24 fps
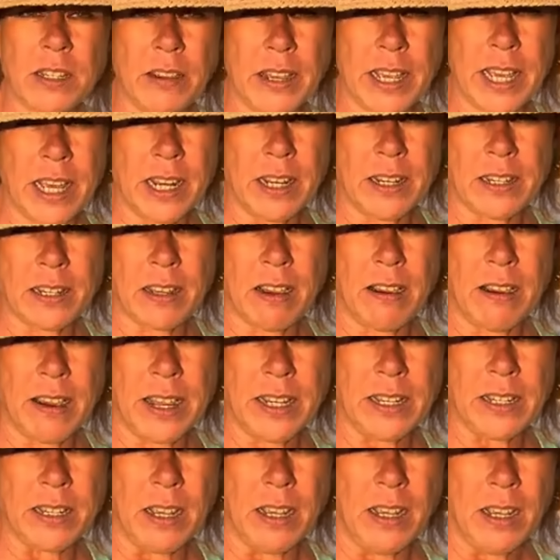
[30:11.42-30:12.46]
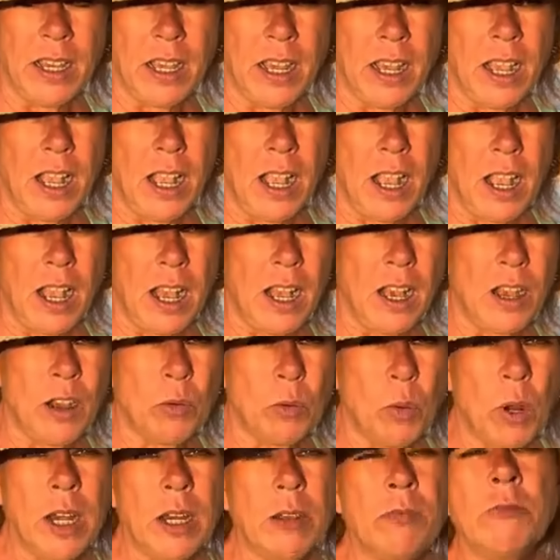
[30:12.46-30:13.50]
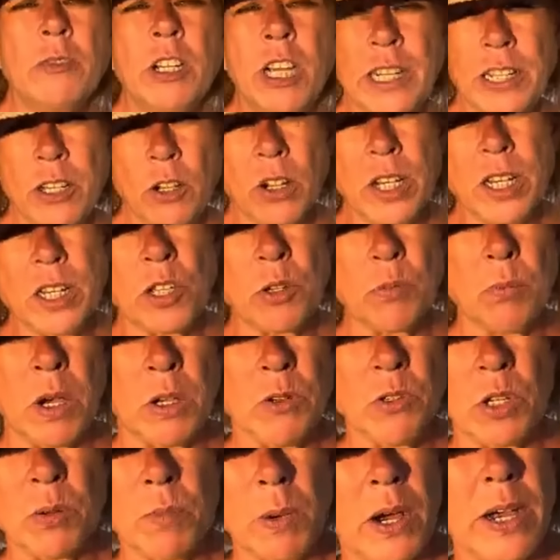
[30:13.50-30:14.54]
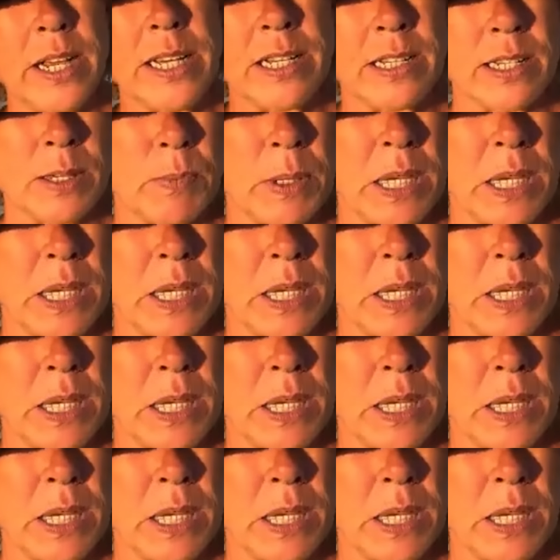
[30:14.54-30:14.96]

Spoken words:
Diana died, William really got into motorbikes